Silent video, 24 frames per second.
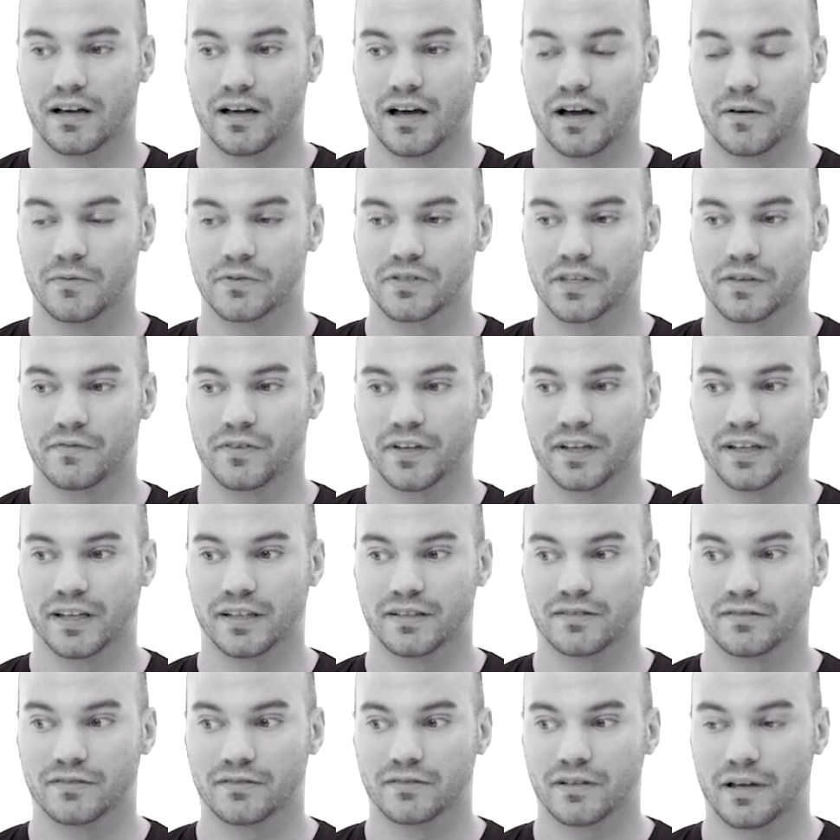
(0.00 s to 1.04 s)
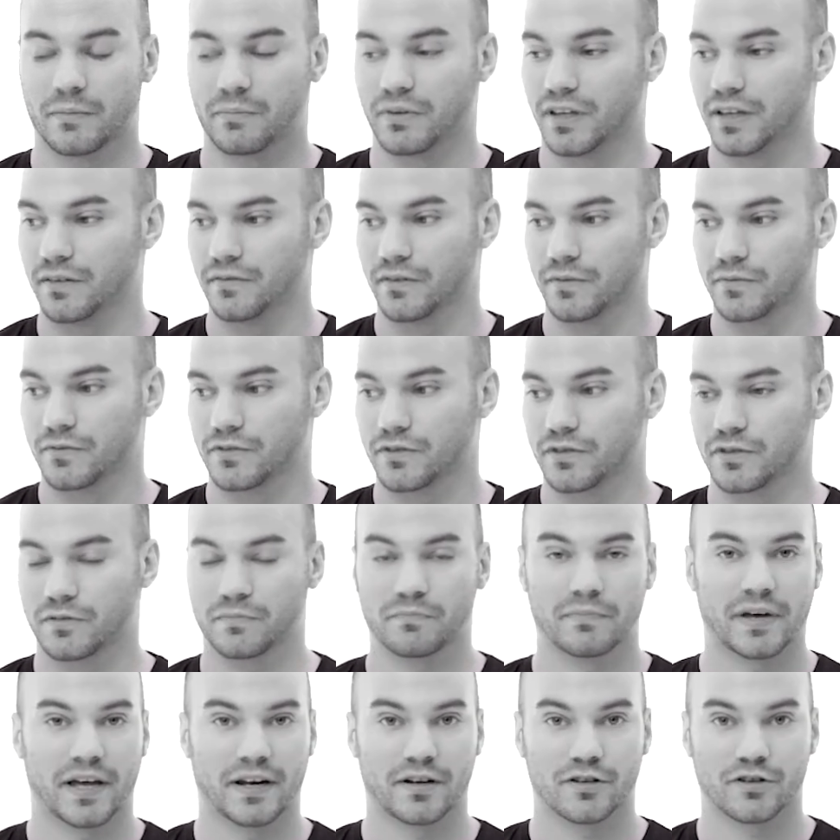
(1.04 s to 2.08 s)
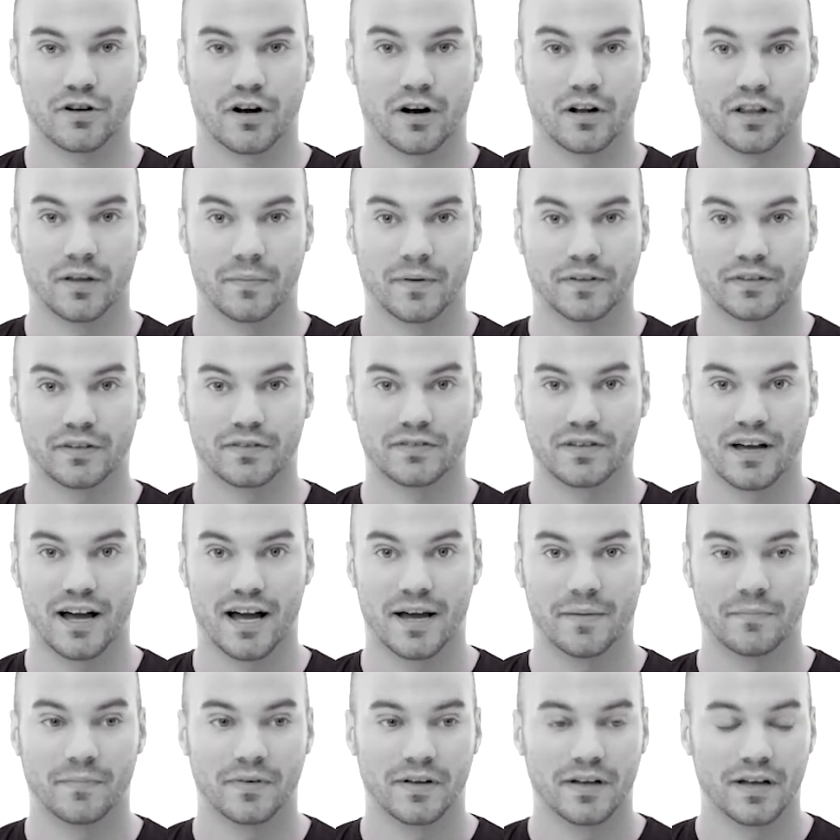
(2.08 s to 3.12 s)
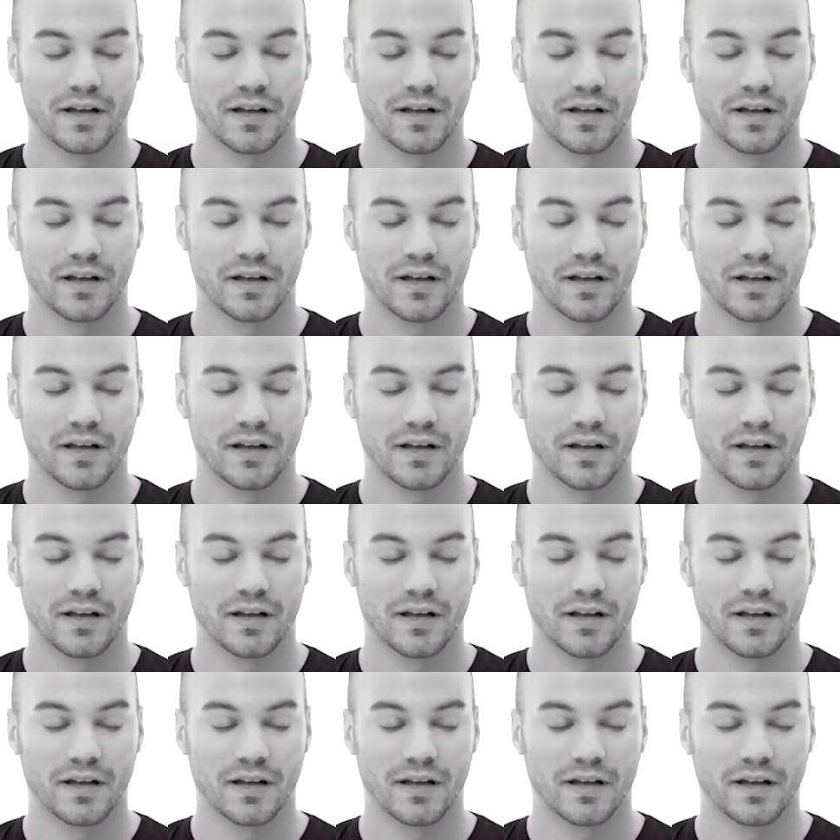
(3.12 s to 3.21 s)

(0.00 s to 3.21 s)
I believe it was Spanish Harlem at the time.